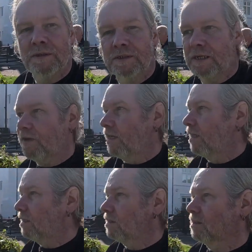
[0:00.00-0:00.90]
It's lovely.
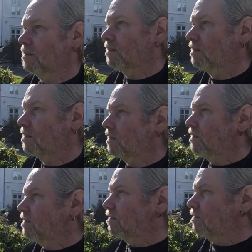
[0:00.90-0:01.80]

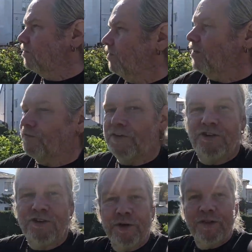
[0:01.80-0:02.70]
I think they
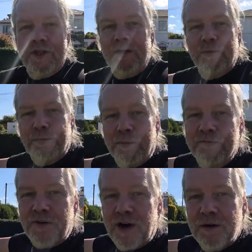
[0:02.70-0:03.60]
finished doing the
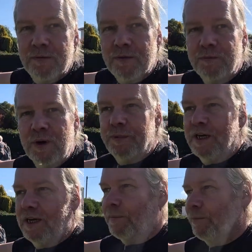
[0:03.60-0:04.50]
bonfire when
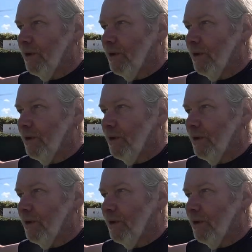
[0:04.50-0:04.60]
we